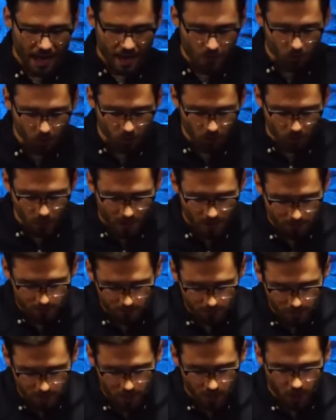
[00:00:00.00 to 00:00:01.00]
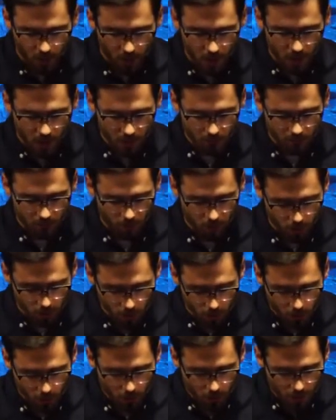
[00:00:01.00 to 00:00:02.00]
I will not fear, for
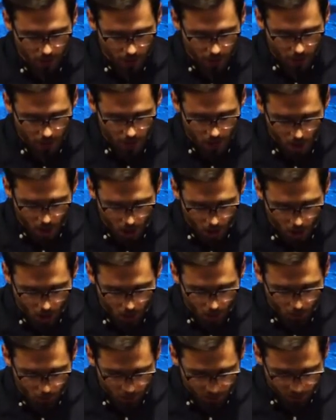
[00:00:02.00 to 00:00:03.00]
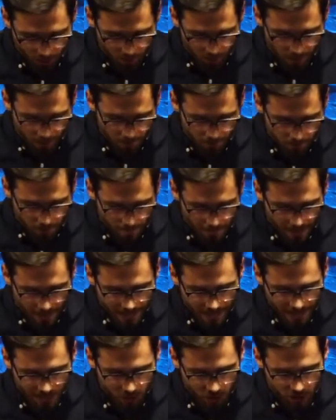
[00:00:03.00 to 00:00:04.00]
you are with me."
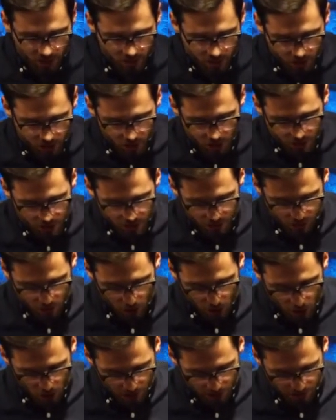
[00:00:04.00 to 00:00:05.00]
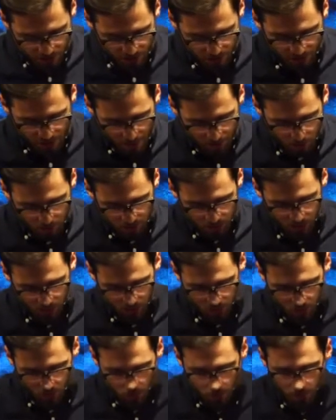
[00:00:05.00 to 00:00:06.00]
And just as Jesus is calling his disciples to
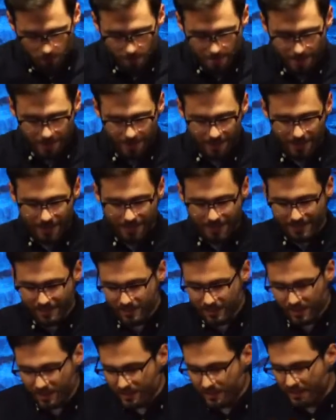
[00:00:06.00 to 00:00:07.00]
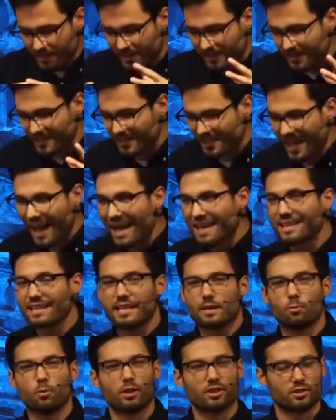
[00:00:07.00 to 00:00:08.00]
do, this is
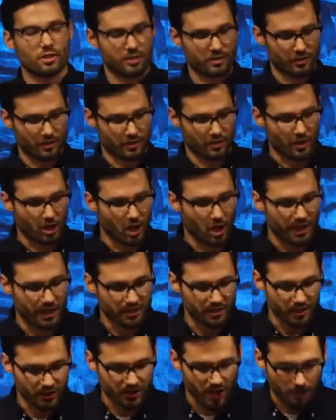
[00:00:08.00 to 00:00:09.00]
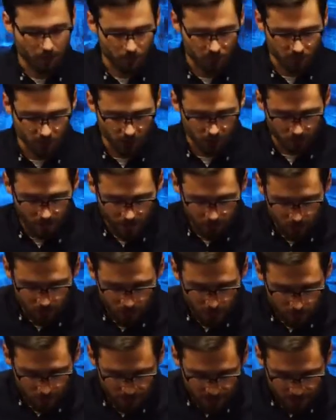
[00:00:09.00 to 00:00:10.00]
exactly what Jesus is calling his disciples to do in Matthew
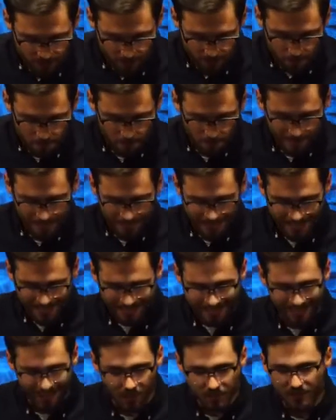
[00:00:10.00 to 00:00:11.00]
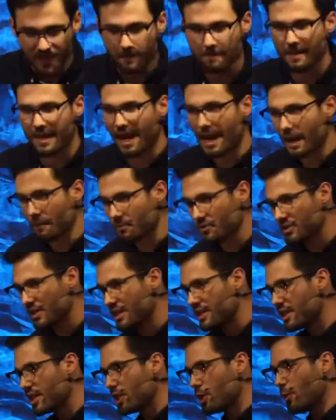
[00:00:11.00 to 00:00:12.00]
chapter 10. He tells them that, "I am
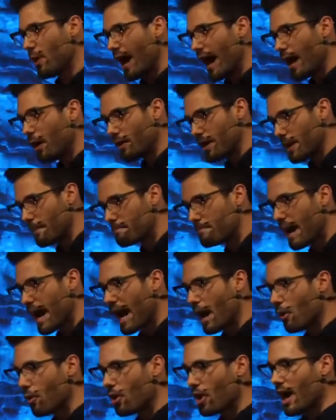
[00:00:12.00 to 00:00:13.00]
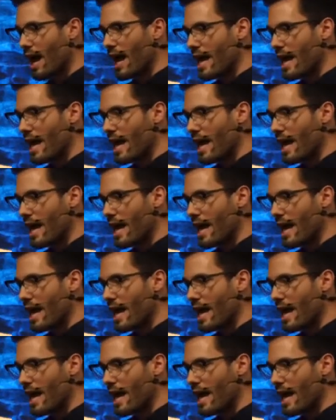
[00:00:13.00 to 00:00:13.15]
sending you out in power.